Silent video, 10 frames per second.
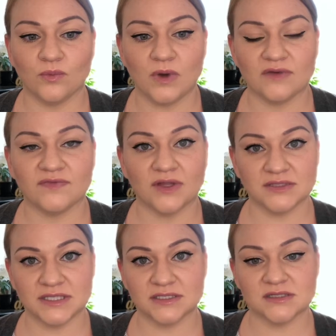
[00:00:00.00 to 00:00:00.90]
what
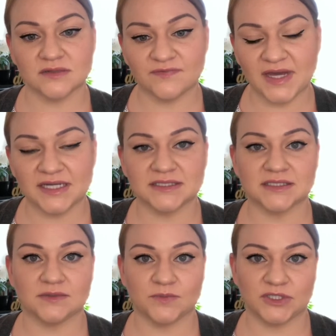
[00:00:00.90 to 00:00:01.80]
falls into finance
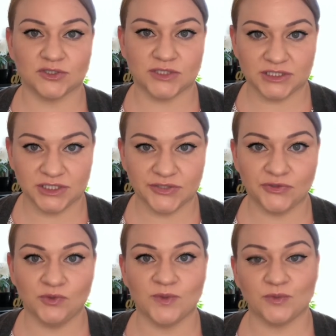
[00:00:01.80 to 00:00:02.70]
and administration,
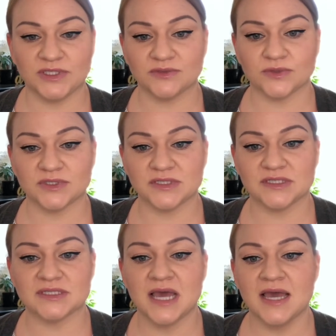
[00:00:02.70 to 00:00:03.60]
human
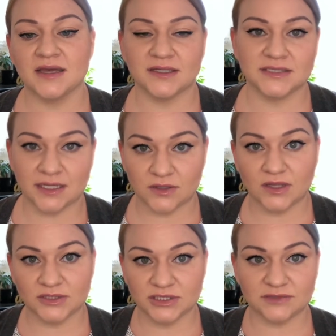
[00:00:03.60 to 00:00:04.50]
resources, and
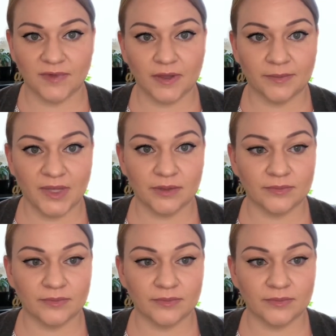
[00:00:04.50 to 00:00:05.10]
technology development.